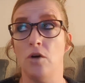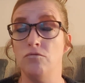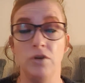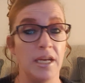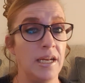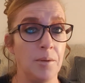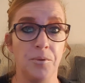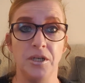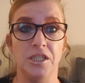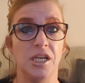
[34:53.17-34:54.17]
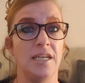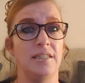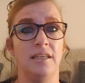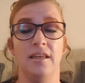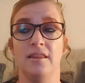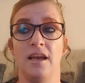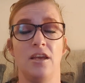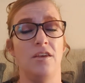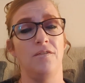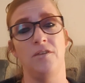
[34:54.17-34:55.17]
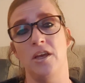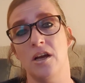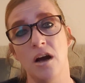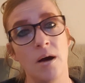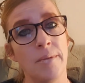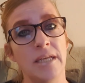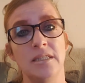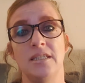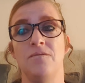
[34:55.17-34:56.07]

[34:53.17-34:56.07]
I really appreciate it. Thank you for your comments.